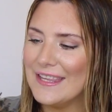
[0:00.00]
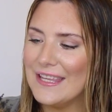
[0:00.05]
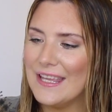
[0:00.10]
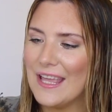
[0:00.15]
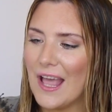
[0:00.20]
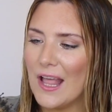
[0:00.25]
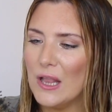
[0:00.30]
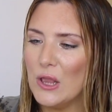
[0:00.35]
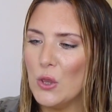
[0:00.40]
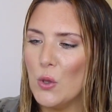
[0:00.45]

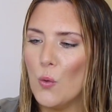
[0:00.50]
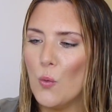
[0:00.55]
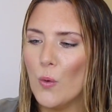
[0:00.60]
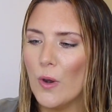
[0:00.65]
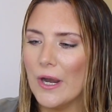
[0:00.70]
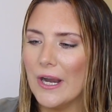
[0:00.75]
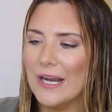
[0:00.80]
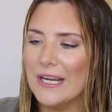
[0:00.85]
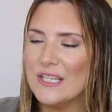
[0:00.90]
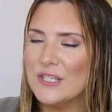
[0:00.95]
The
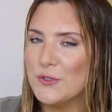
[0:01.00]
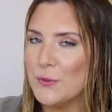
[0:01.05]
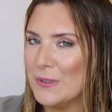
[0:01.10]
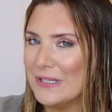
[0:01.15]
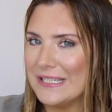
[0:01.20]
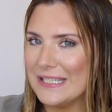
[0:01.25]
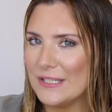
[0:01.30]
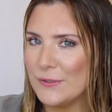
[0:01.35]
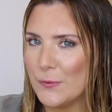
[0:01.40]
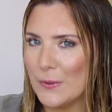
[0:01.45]
Allure
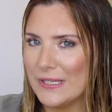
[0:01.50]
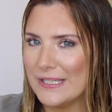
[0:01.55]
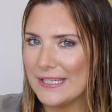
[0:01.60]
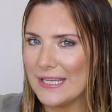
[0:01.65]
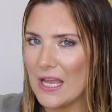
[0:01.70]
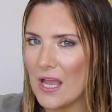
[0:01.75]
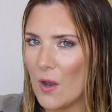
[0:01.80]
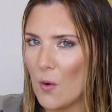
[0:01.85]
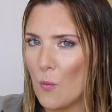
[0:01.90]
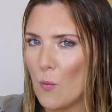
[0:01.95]

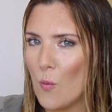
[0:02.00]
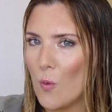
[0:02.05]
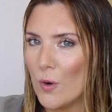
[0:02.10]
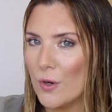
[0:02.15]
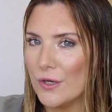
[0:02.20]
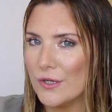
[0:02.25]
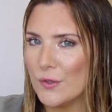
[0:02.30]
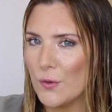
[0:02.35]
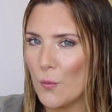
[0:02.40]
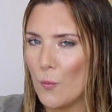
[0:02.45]
2020
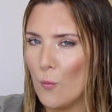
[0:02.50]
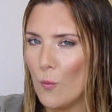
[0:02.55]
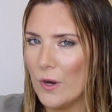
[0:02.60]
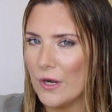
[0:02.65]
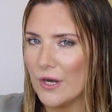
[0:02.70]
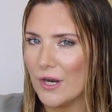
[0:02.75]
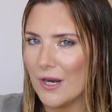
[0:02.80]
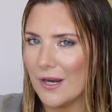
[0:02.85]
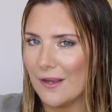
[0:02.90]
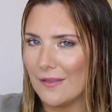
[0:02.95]
award
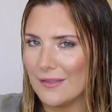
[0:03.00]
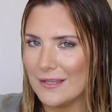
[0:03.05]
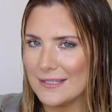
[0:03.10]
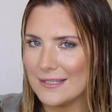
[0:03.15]
winner.